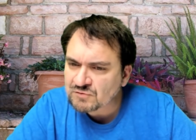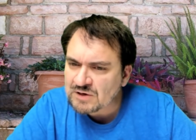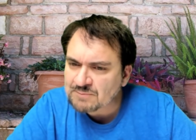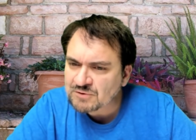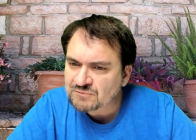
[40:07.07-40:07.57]

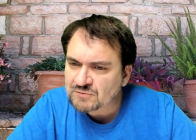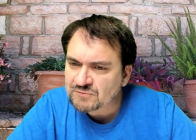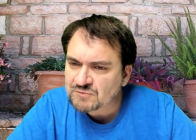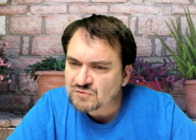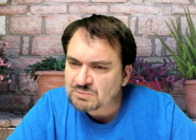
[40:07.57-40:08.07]
scrapbook full
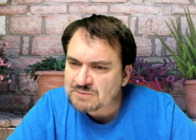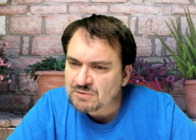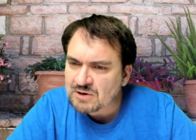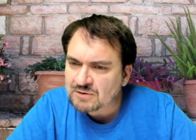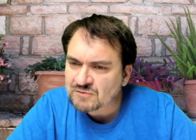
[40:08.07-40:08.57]
of
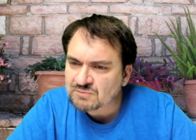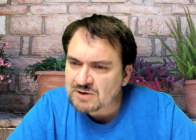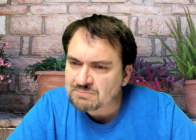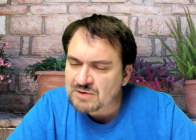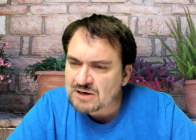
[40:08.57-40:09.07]
newspaper articles
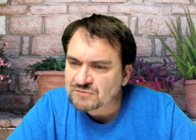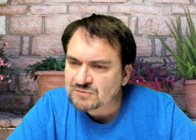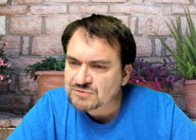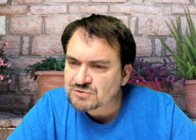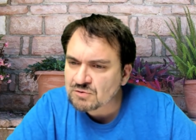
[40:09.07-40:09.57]
about
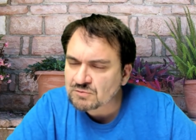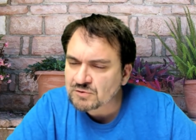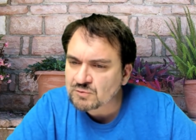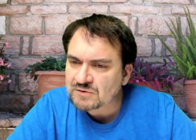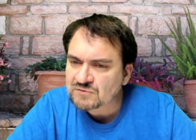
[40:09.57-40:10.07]
boxer Joe
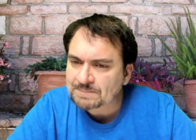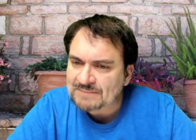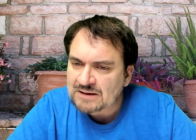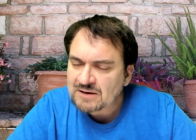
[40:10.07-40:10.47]
Louis.